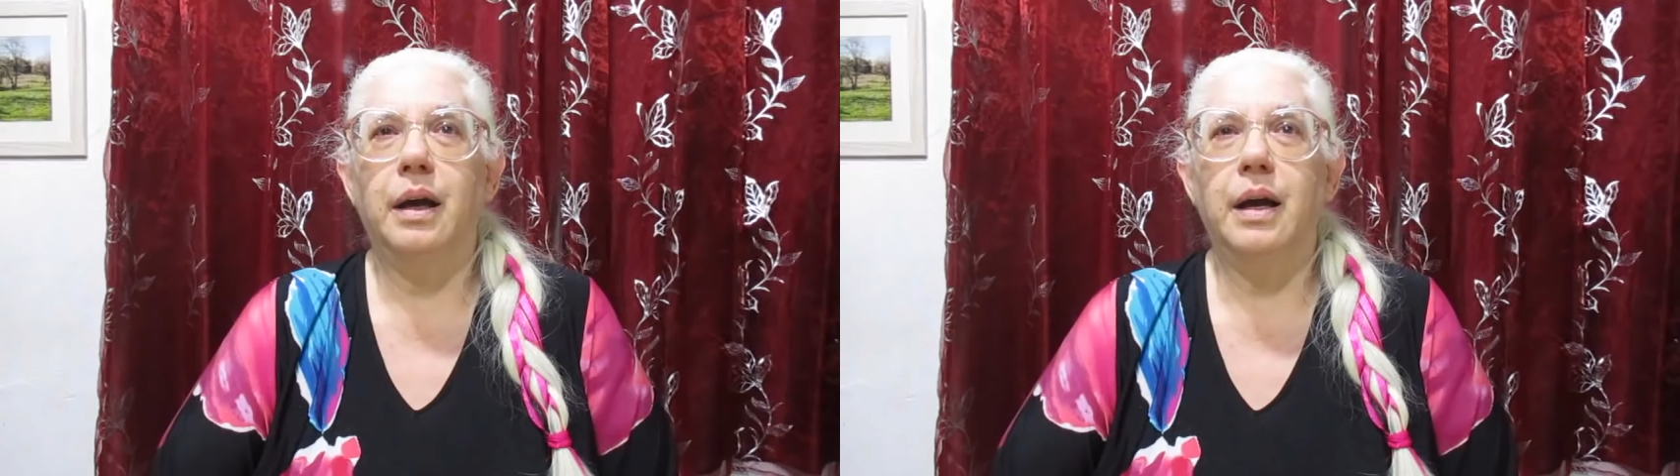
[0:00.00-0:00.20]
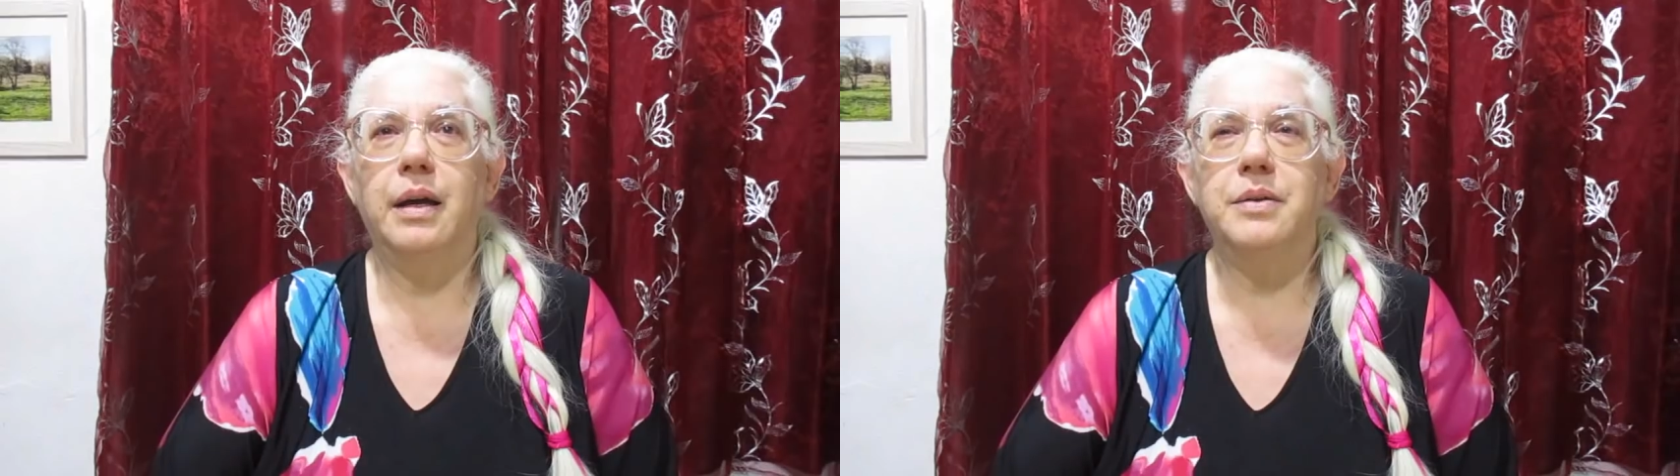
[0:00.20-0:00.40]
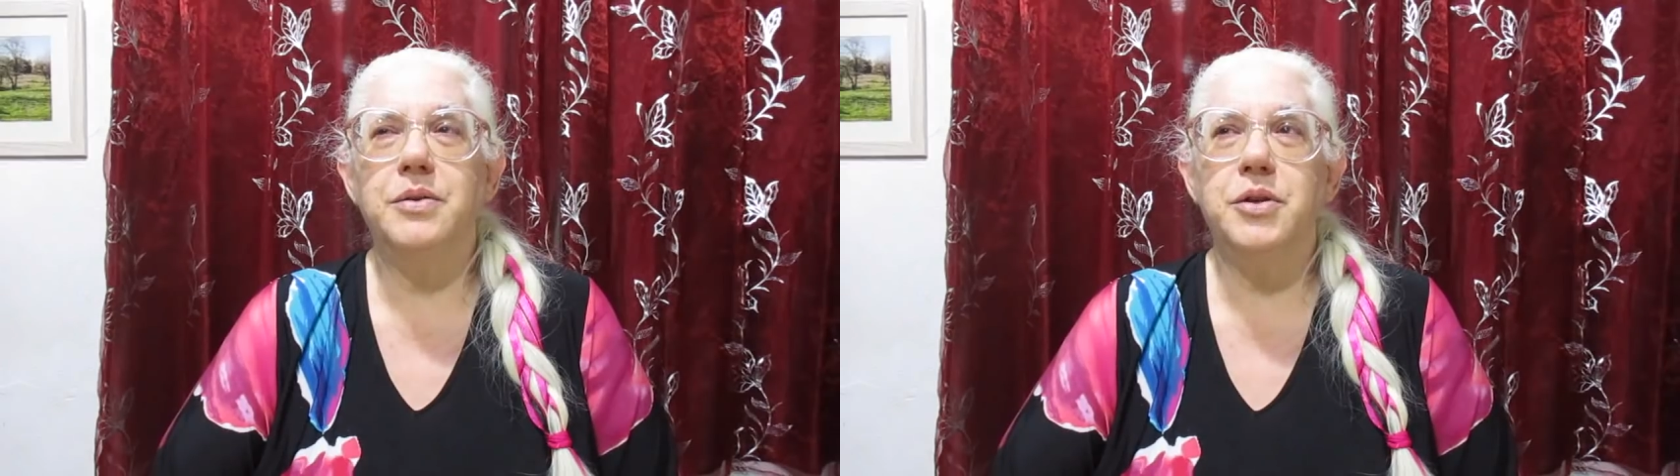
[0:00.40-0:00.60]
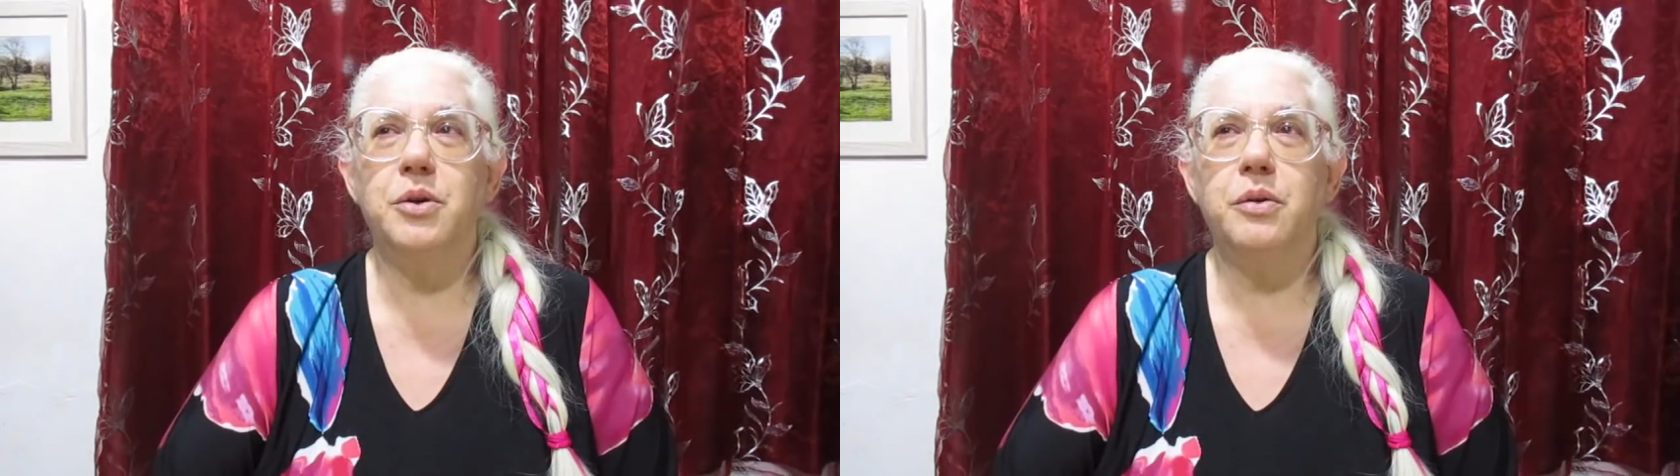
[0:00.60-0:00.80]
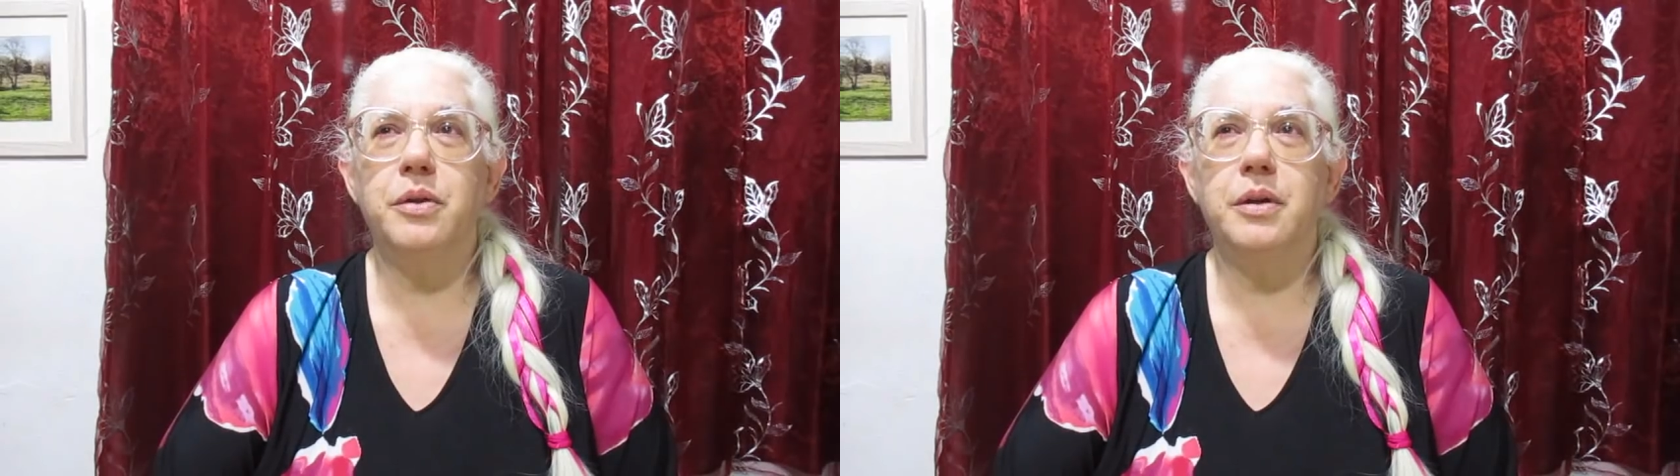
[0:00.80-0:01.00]
And
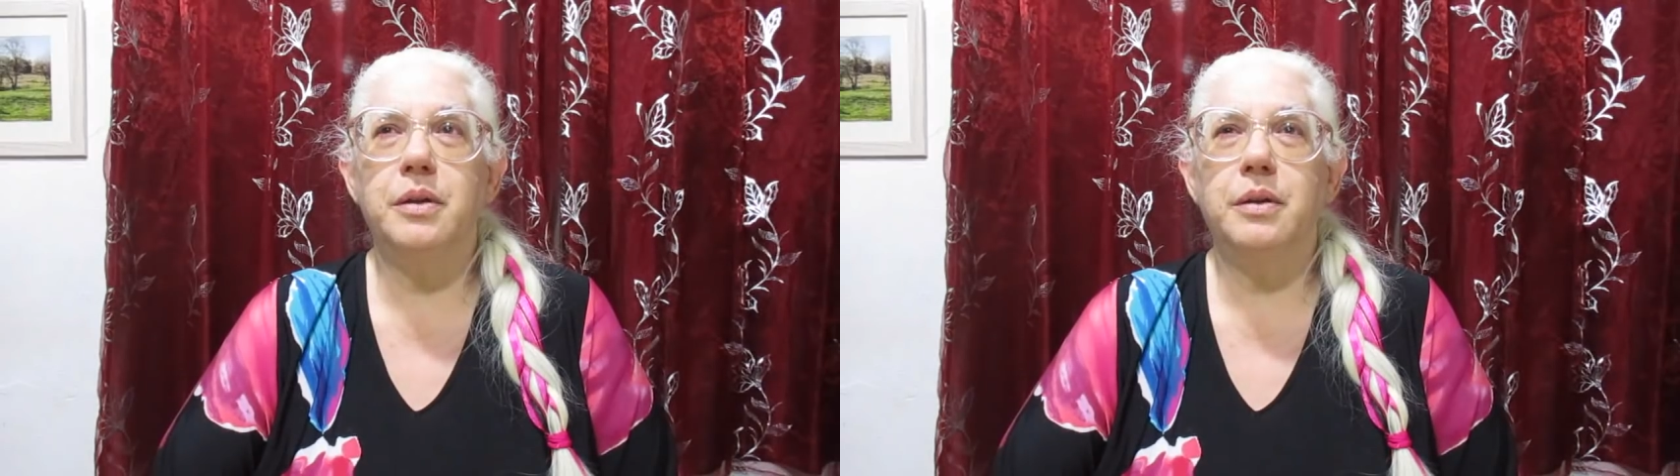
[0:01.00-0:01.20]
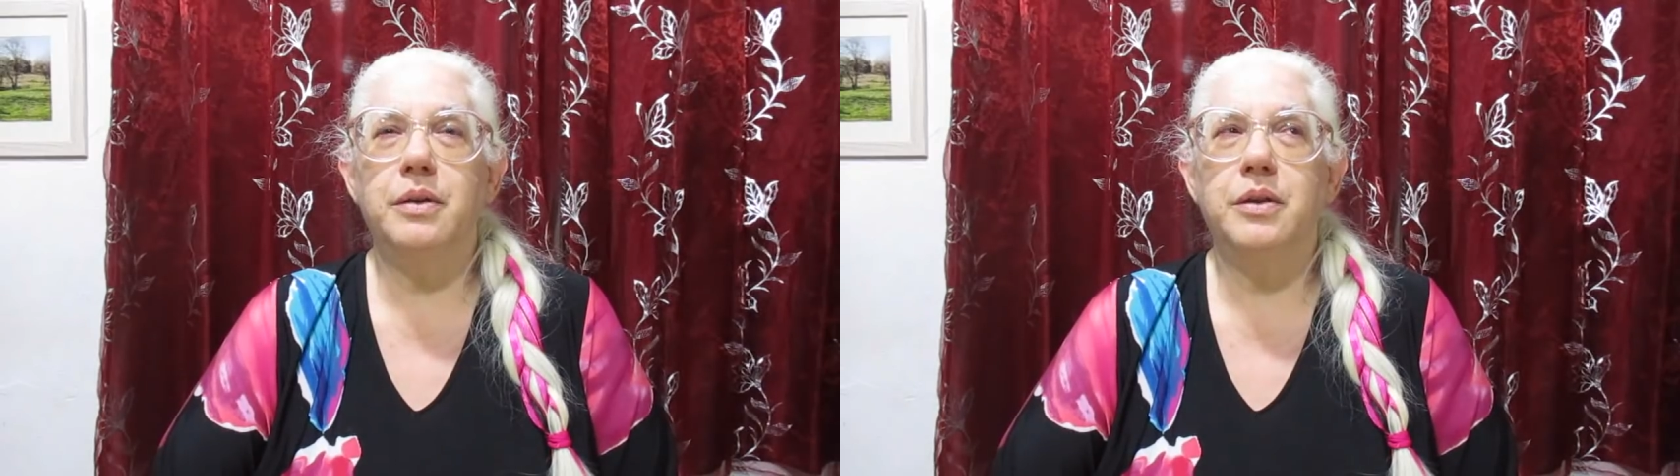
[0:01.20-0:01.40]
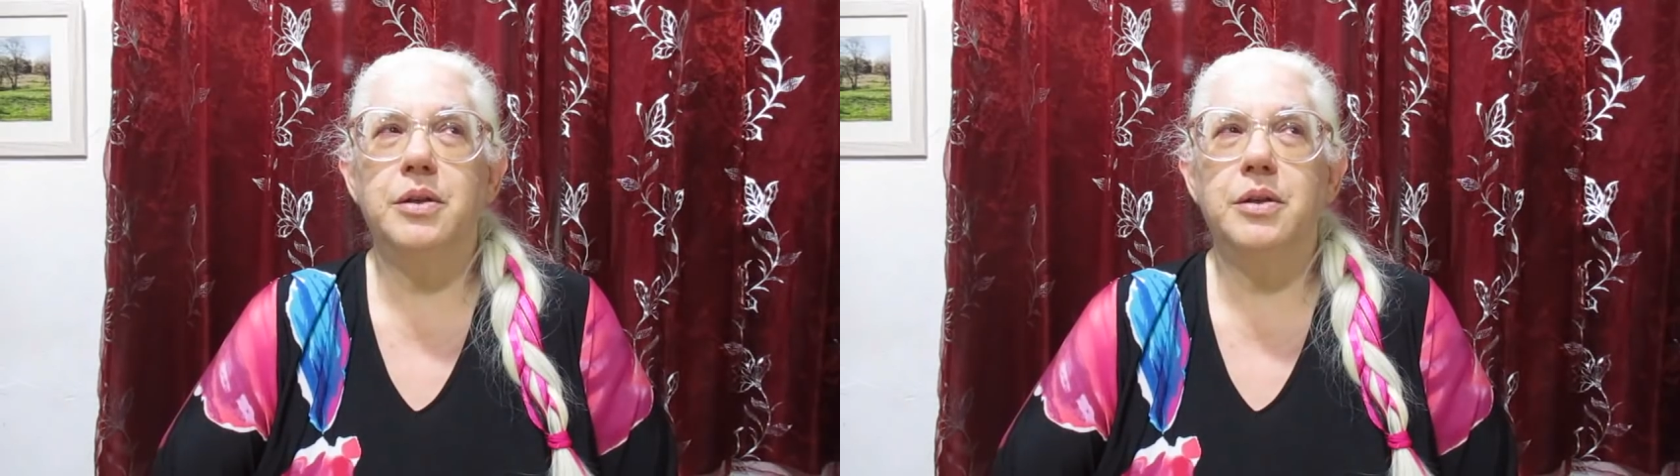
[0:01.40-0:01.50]
so that the